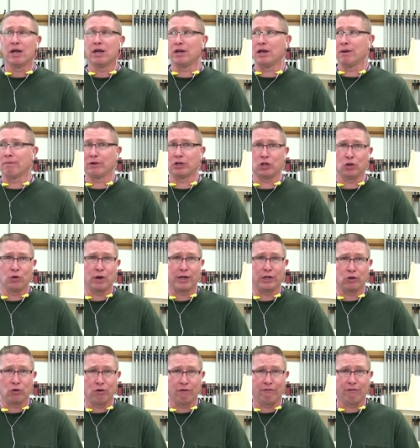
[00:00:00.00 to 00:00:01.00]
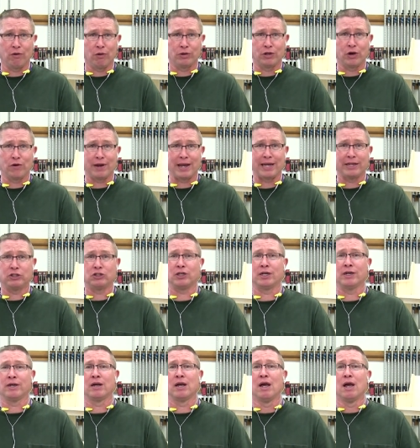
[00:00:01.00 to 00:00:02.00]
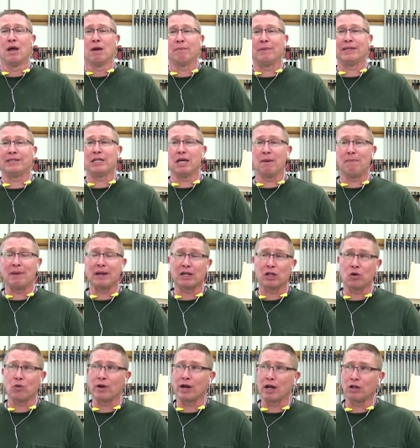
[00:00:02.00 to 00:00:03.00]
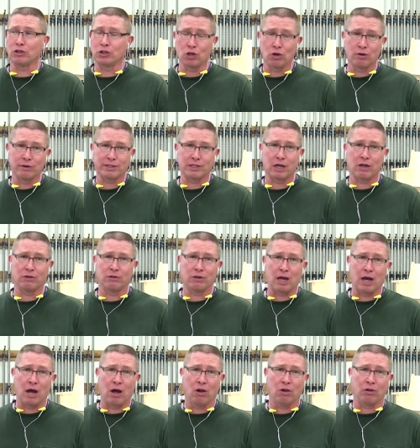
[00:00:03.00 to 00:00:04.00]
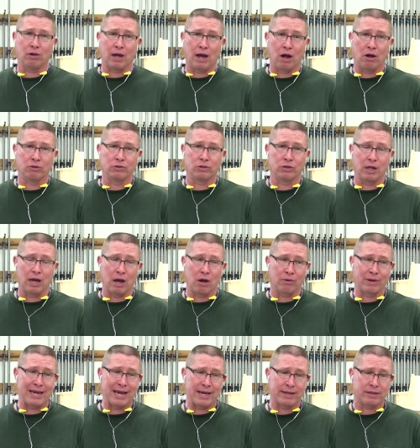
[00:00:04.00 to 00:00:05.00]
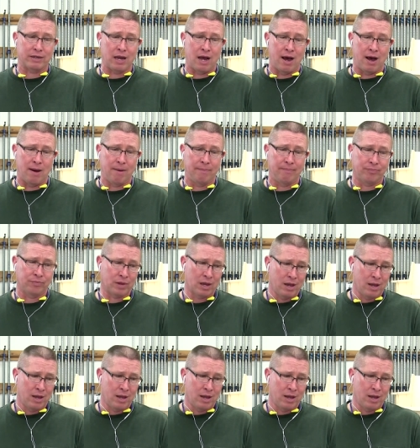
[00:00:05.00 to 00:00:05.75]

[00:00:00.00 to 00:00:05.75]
Number two, I do a full donation. But typically what I'll do is I'll, I'll, I'll, I'll get, um,